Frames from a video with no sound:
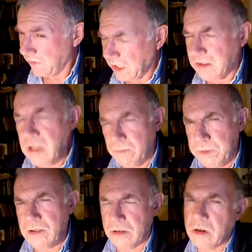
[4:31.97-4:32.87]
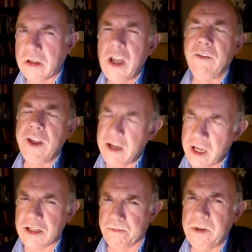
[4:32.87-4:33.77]
I think the police are okay, very
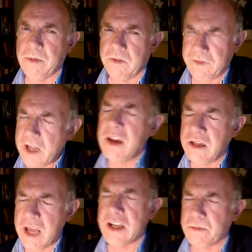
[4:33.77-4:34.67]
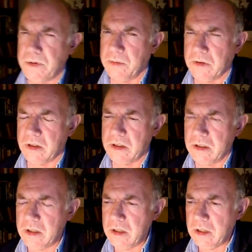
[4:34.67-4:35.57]
nice people, very nice people.
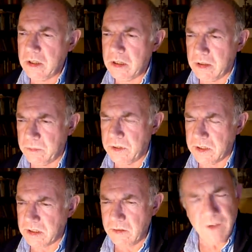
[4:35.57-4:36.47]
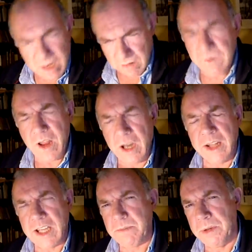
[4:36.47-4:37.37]
The police, are very, very
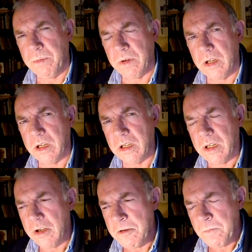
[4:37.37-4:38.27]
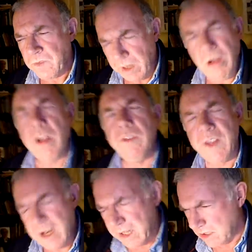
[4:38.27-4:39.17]
nice people. A lot of
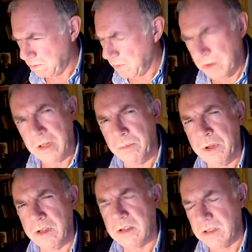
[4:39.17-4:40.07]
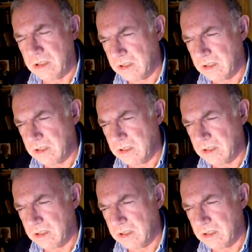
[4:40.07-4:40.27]
very nice people in the police.